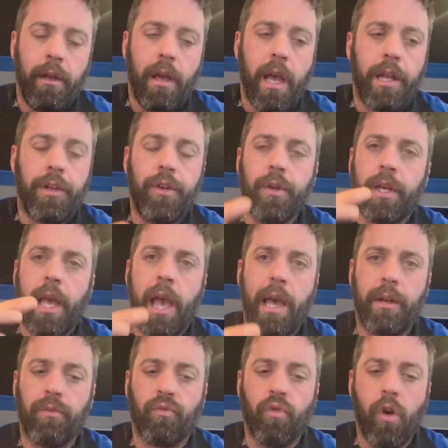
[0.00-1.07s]
and you
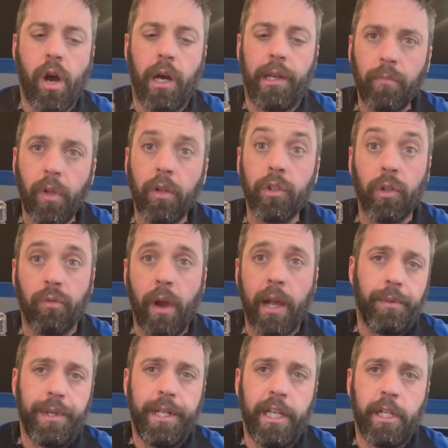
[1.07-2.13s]
can run
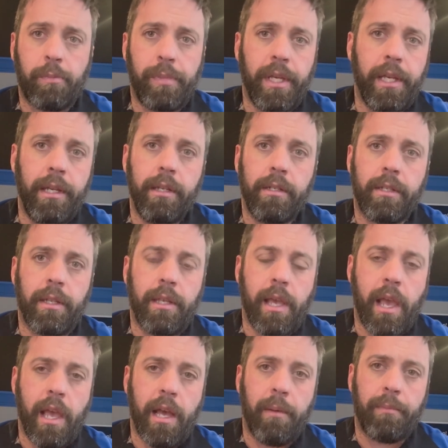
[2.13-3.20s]
direct the DSP to the
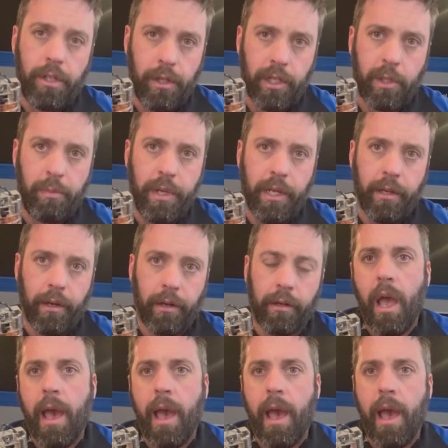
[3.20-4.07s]
amp, to the speaker,